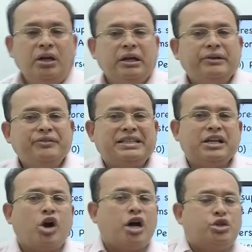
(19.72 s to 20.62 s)
with
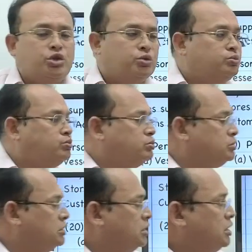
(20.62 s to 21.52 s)
regard to
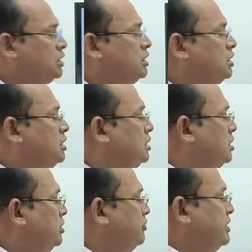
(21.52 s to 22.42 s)

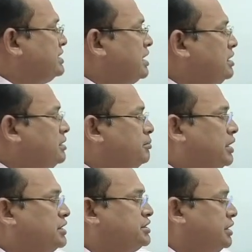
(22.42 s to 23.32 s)
vessel
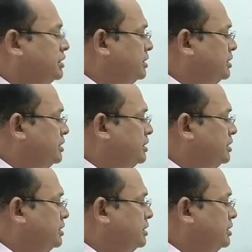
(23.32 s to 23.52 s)
master,